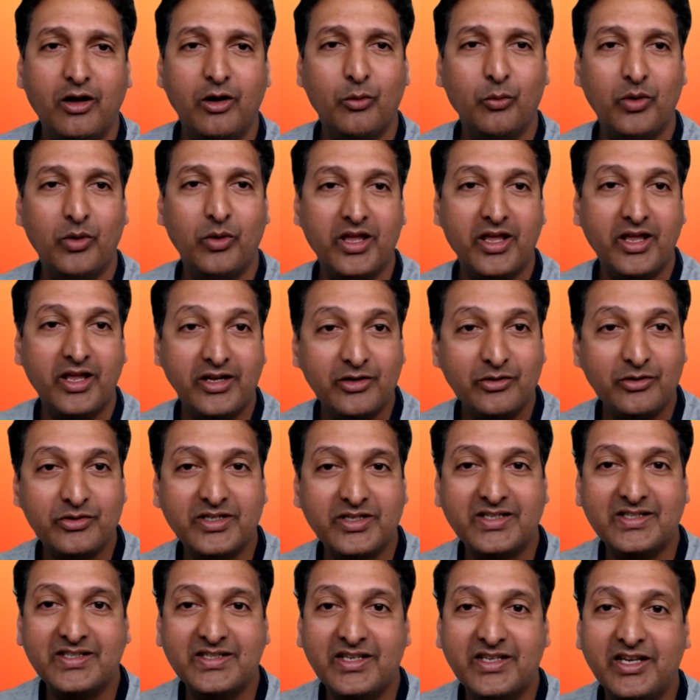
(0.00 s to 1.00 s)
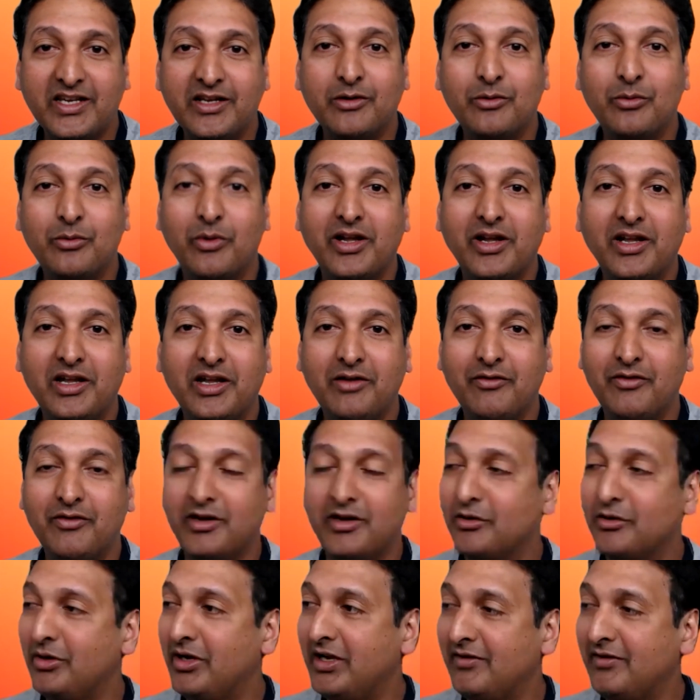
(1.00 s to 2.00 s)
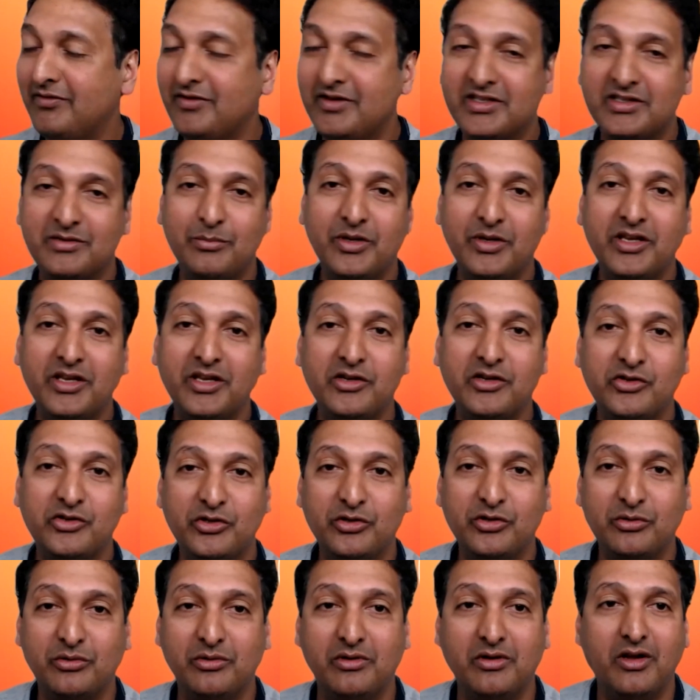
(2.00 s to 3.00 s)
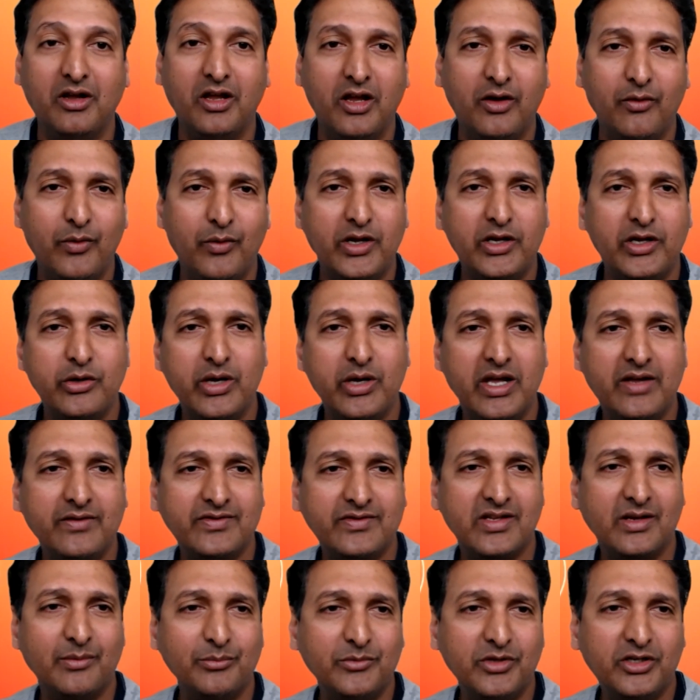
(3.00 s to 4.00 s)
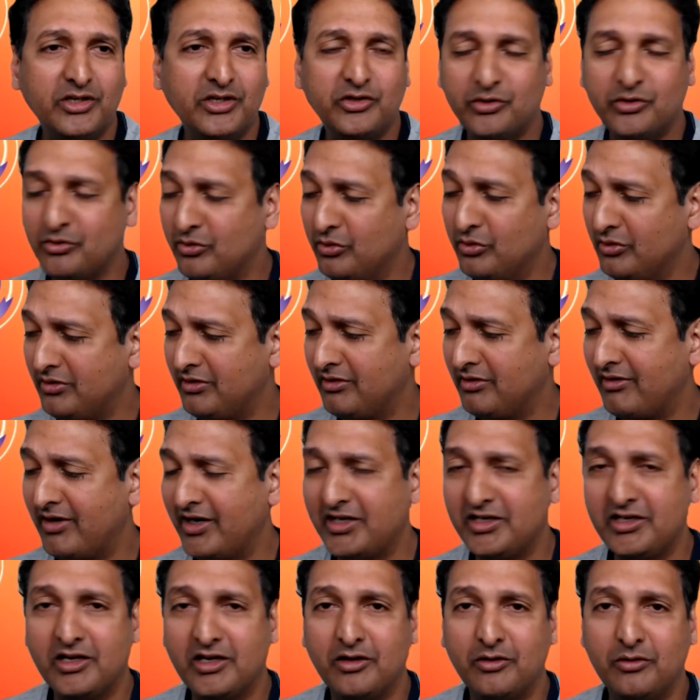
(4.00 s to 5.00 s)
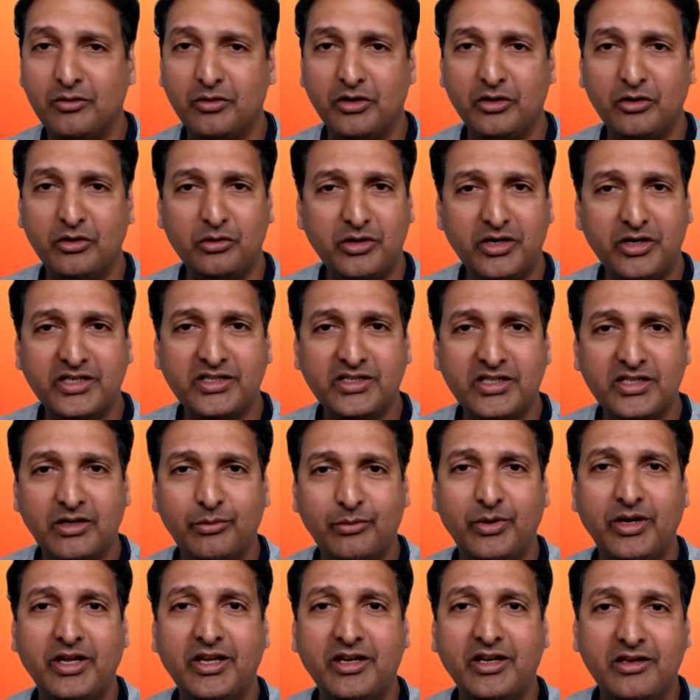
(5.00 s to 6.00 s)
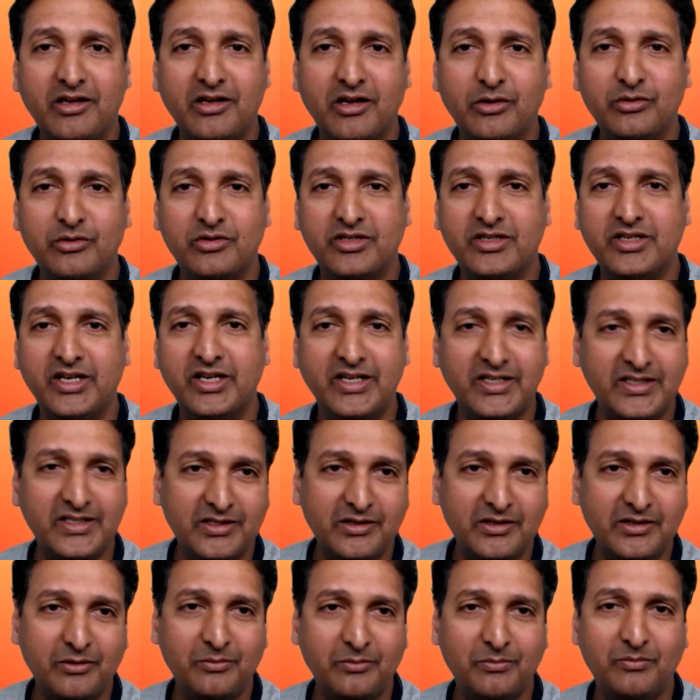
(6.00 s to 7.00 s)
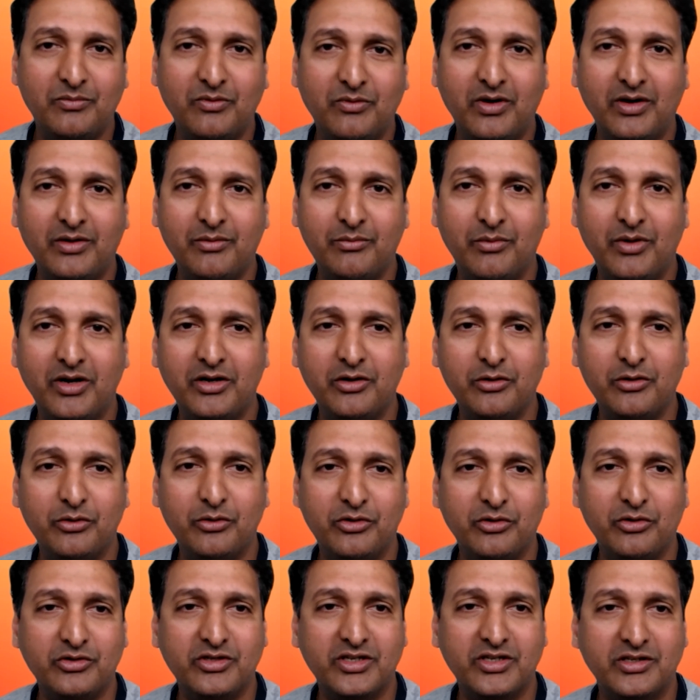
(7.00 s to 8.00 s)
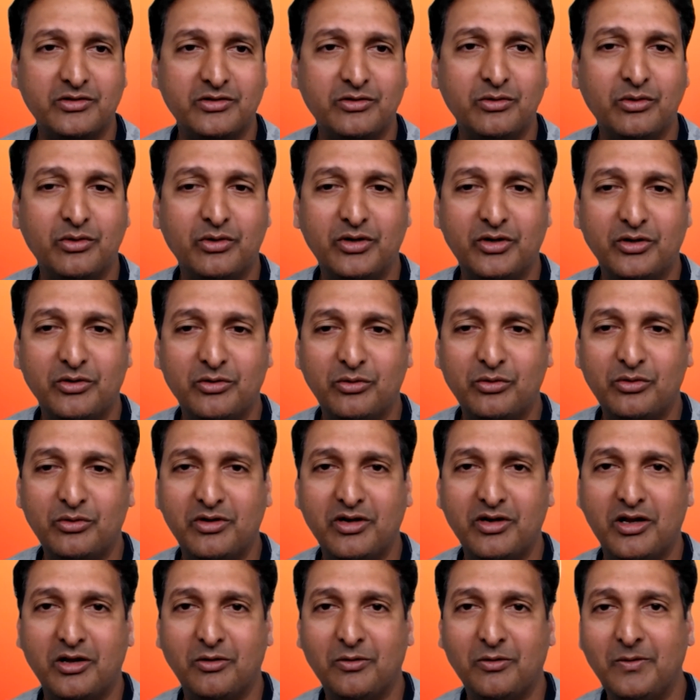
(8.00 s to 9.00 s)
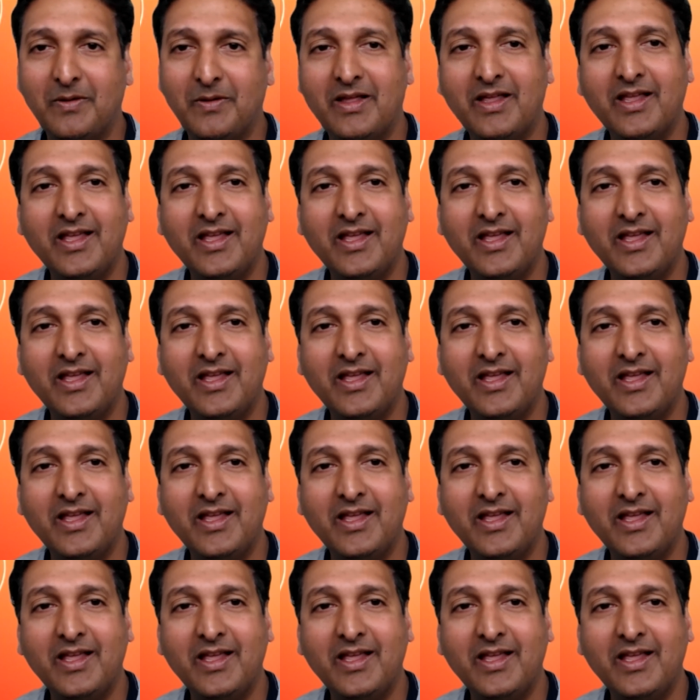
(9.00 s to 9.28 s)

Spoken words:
Or why are you just sitting quietly when you have this big issue? When you have something to cook right now, kids are waiting downstairs. Why don't you just go and cook now?